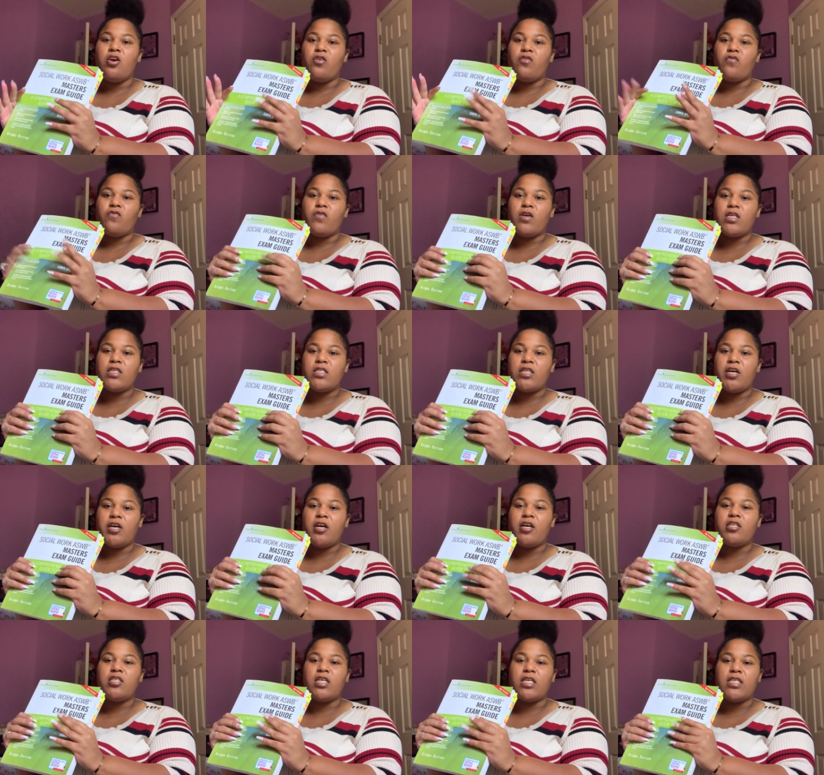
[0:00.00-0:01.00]

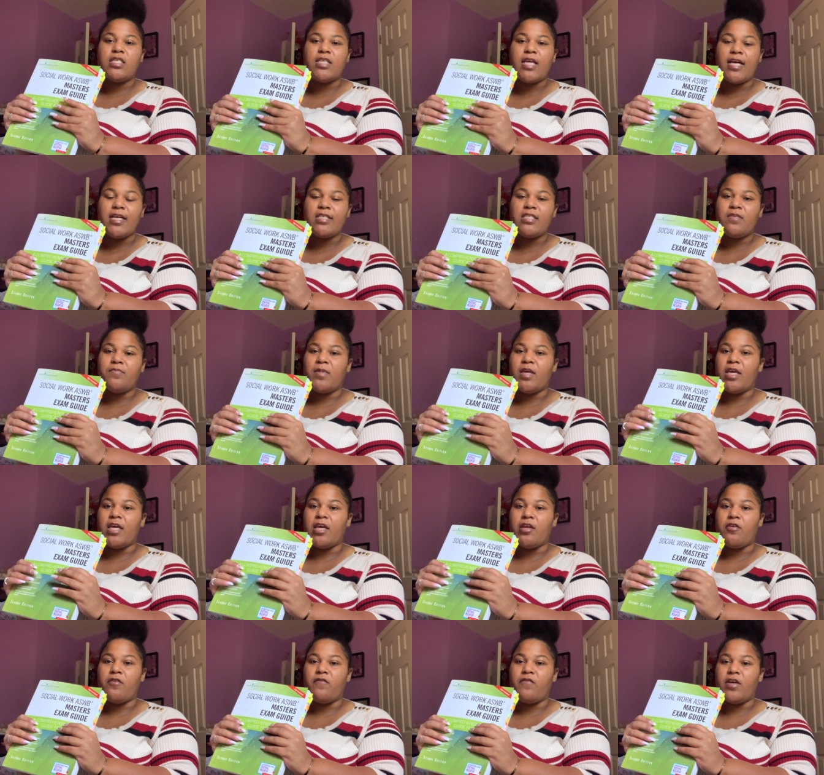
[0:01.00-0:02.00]
research, assessment,
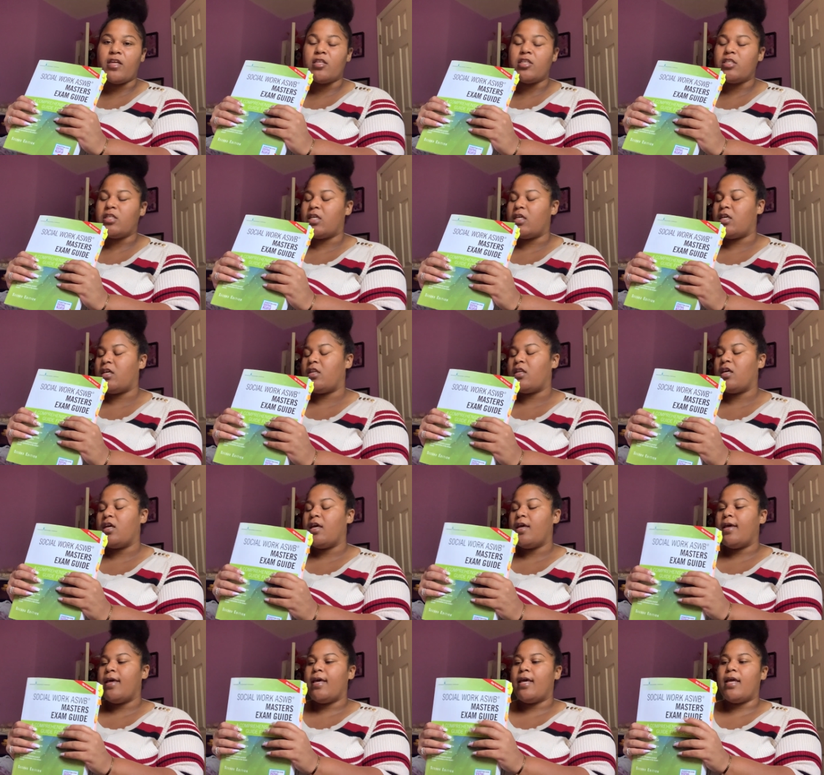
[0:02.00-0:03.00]
intervention.
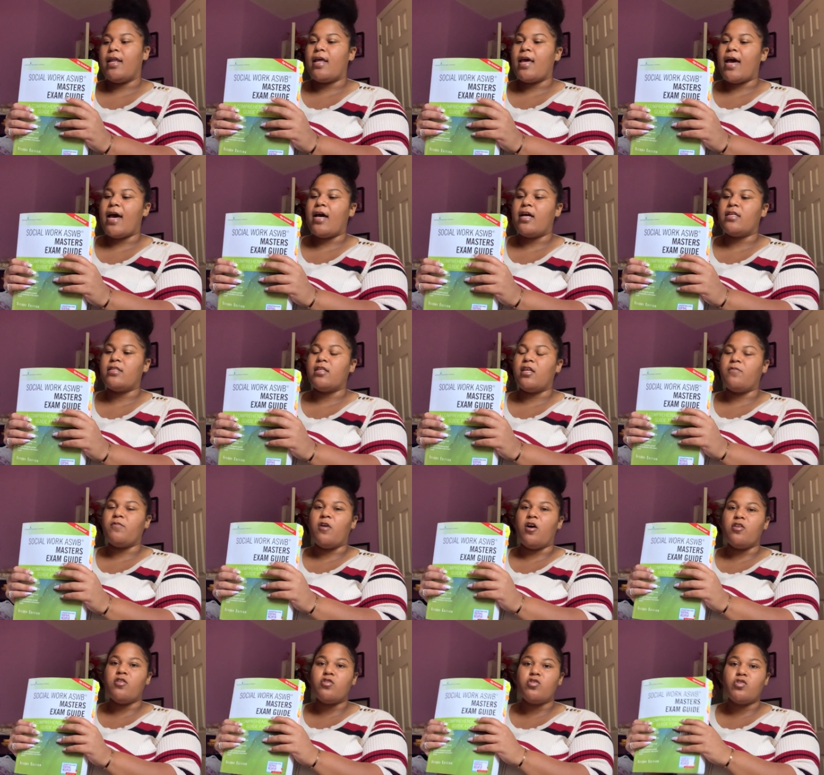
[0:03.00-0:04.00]
It has
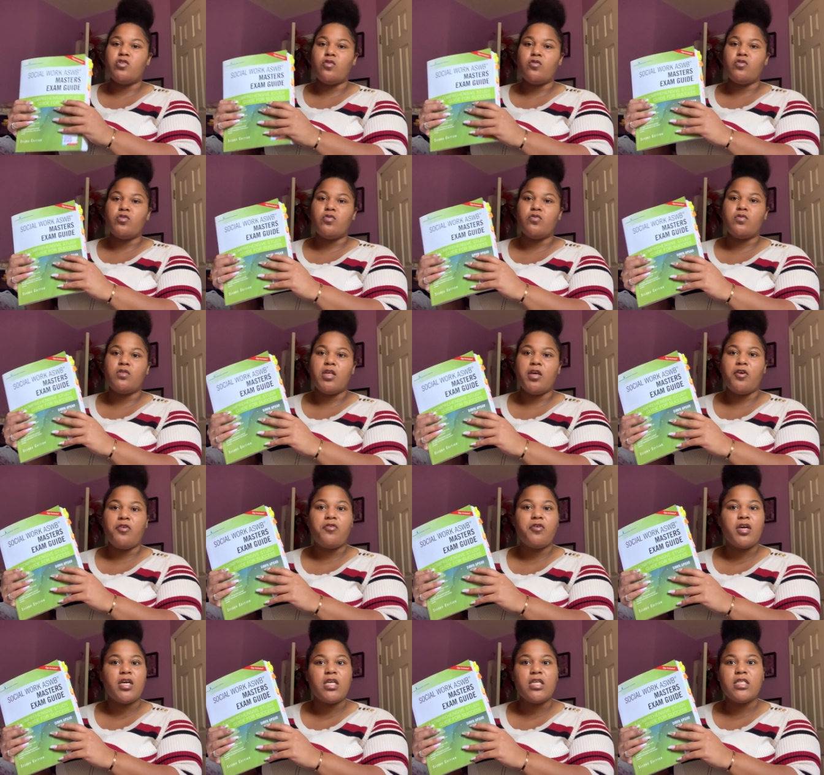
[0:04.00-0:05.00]
all the social
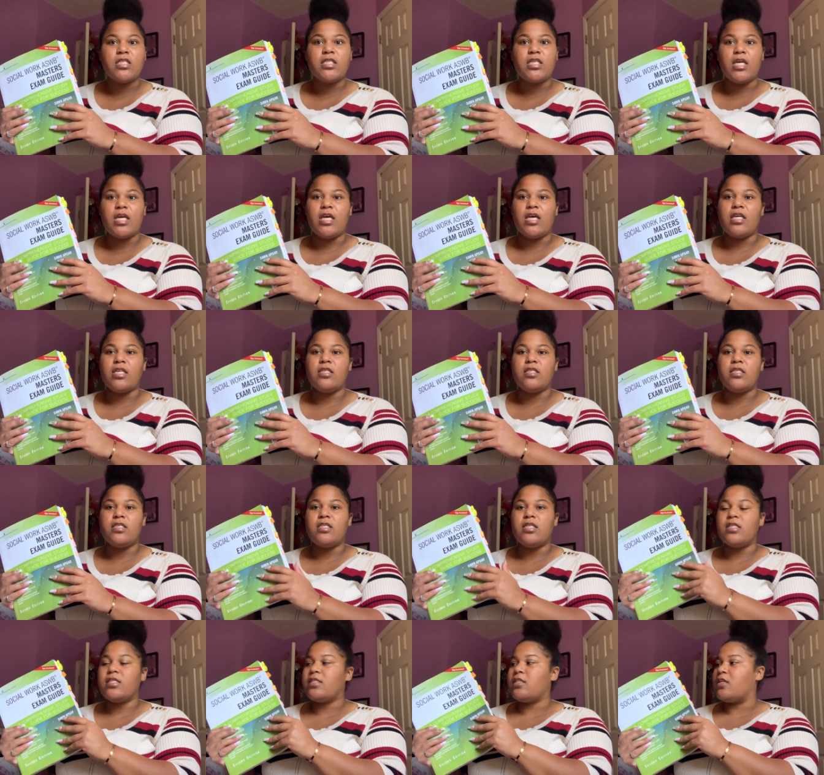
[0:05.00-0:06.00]
theories and
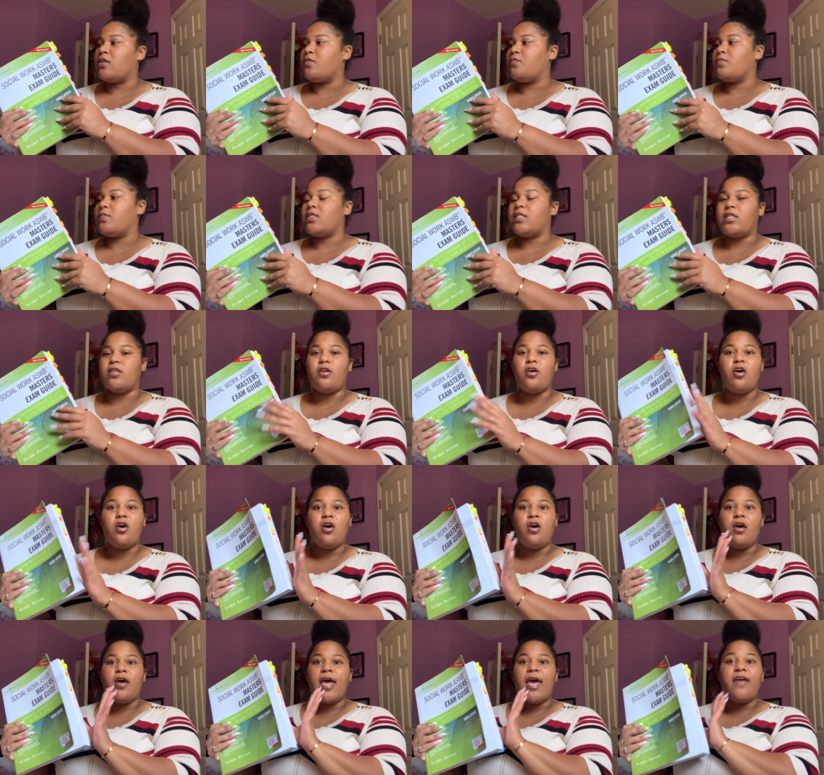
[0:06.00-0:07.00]
systems, and
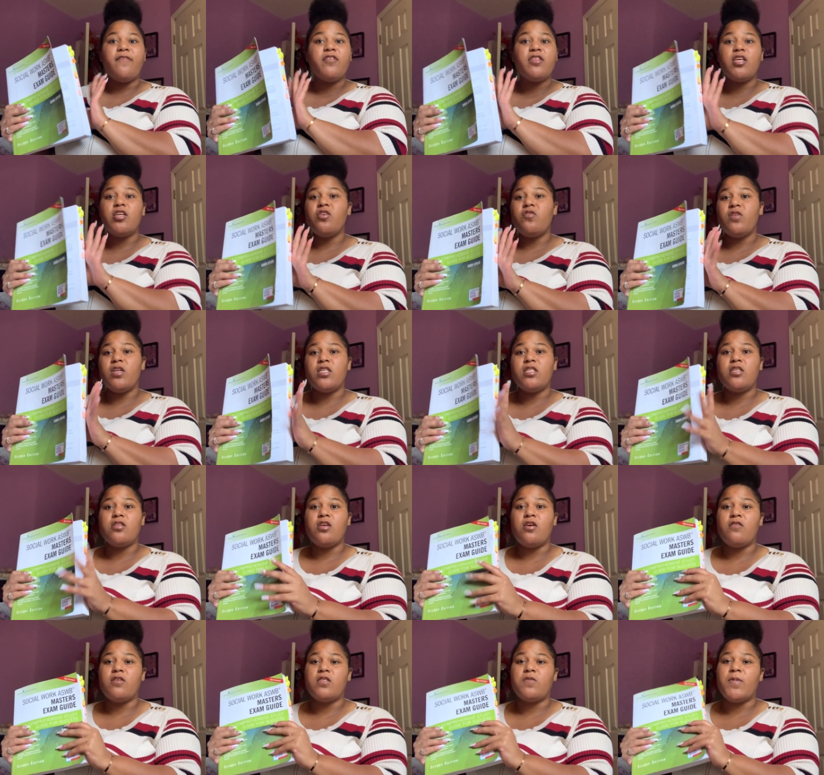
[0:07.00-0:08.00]
everything you need to
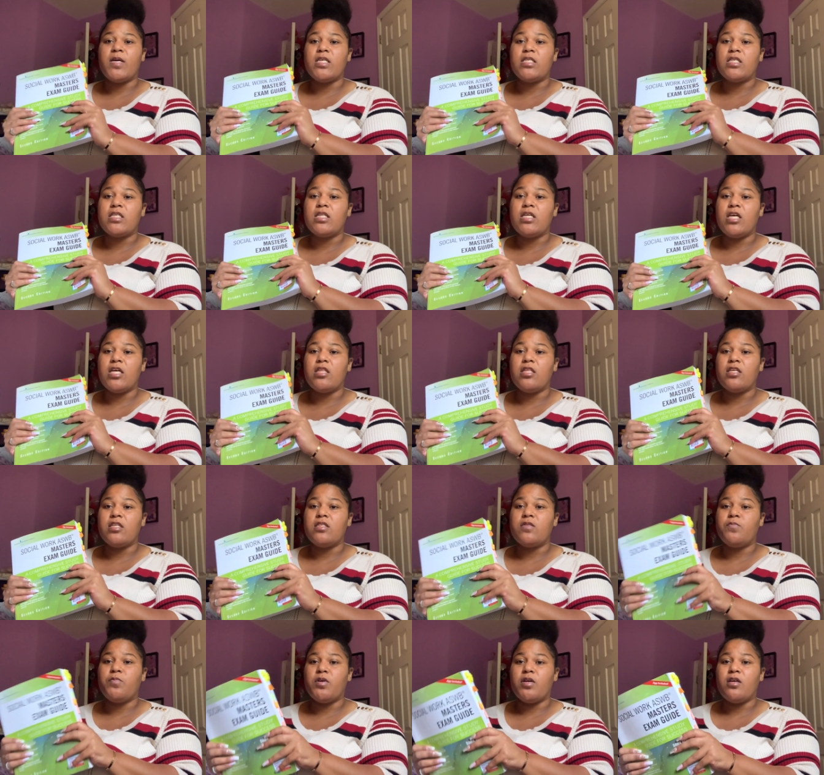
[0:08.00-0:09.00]
know is basically in this
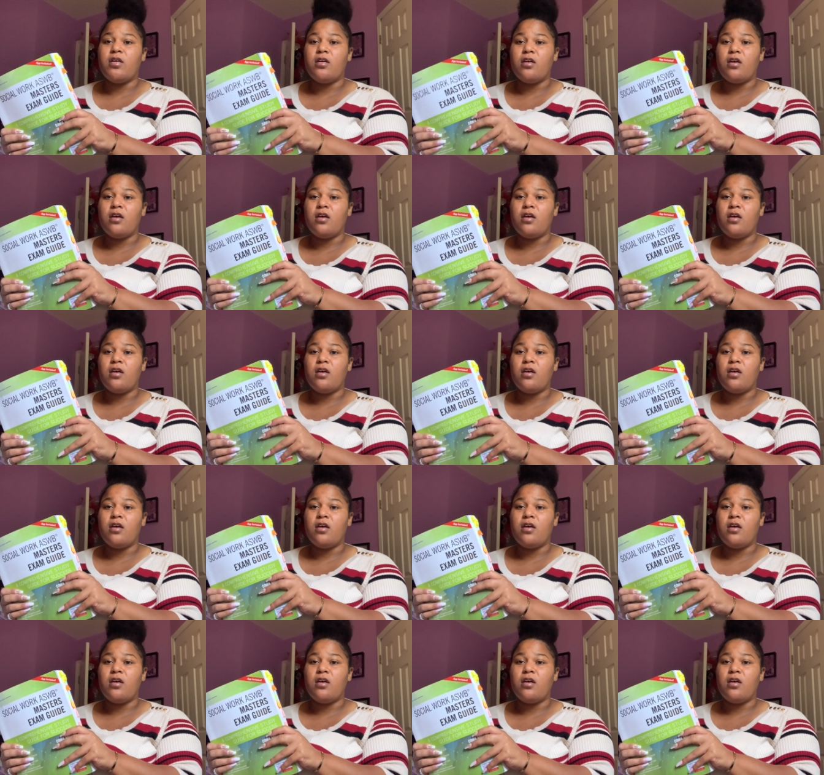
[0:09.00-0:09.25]
book.